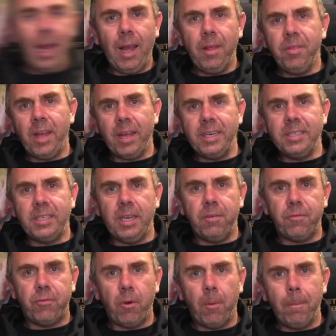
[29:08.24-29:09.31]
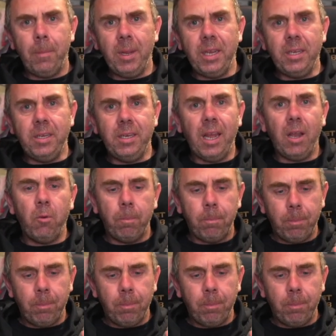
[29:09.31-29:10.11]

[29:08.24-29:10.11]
And that is it from me. Now,